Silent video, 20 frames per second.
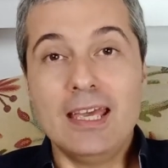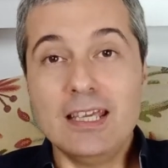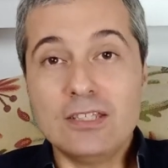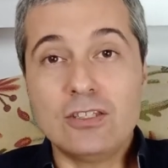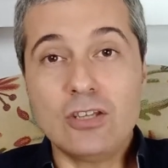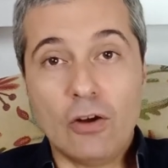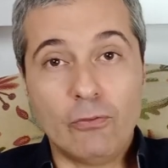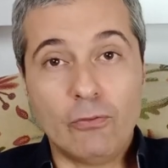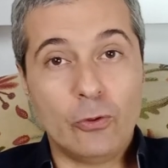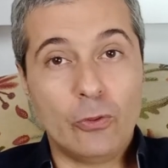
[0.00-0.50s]

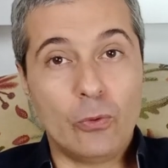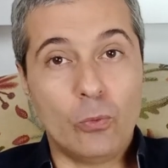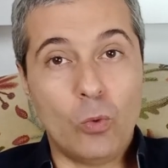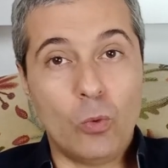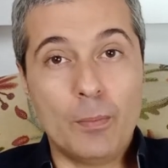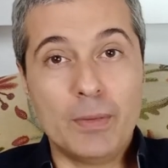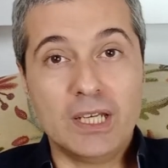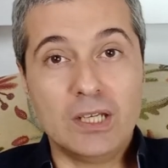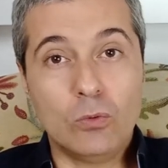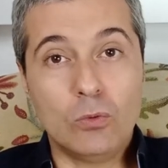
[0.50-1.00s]
His novel, The
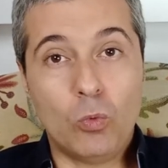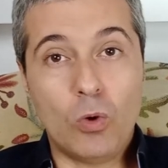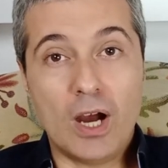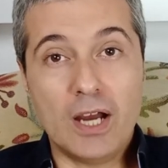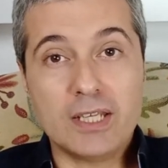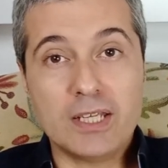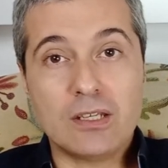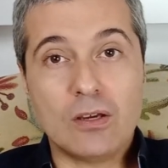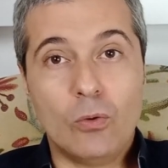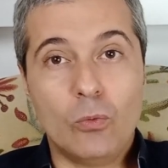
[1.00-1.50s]
Woman in
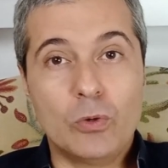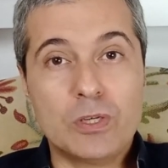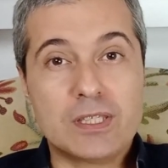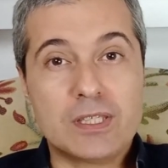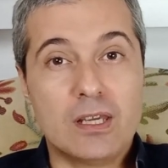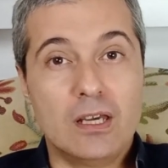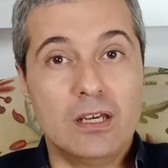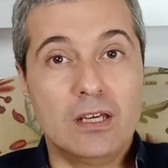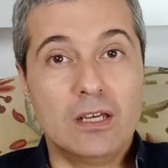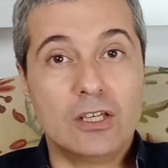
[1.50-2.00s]
White,
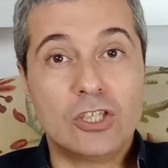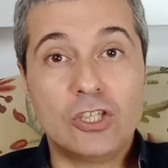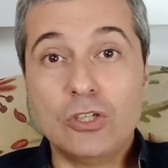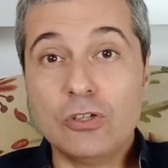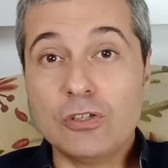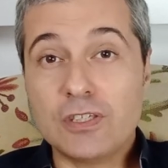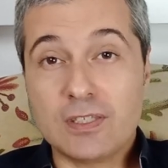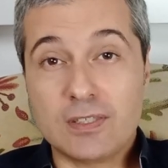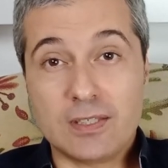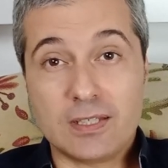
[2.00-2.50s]
was a
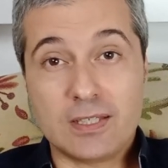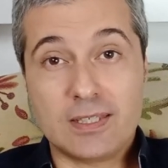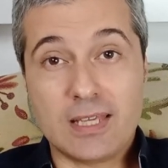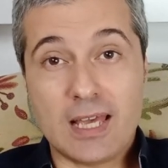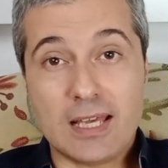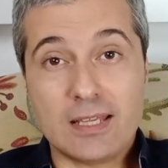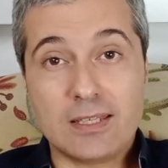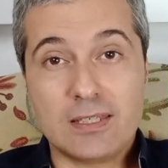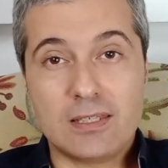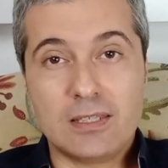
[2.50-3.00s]
huge
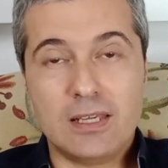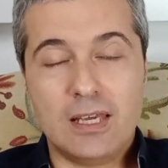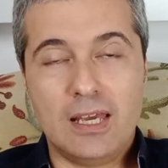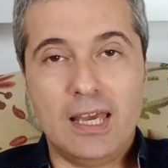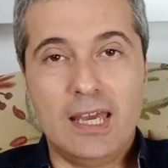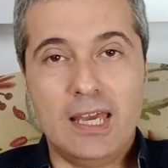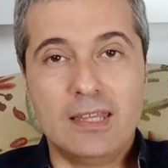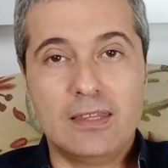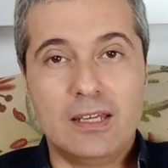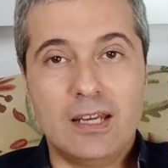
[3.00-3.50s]
success
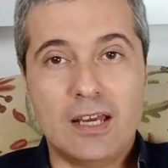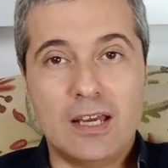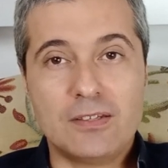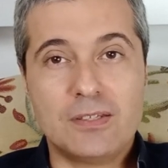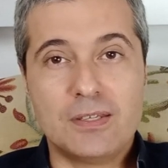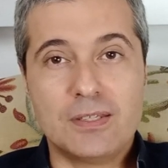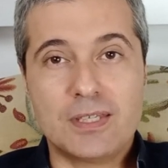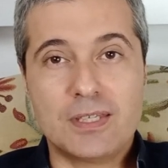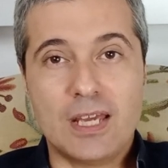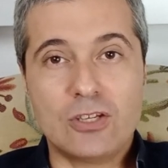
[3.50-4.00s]
in the
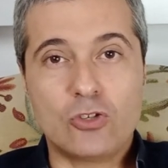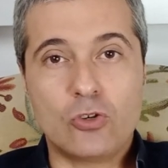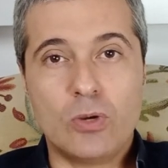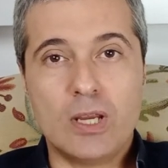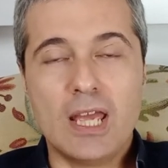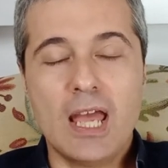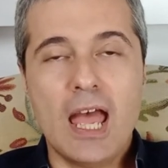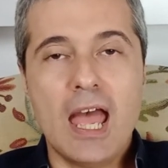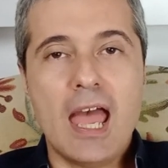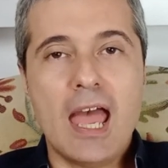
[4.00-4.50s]
19th
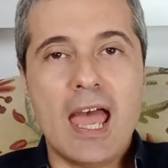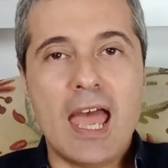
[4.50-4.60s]
century.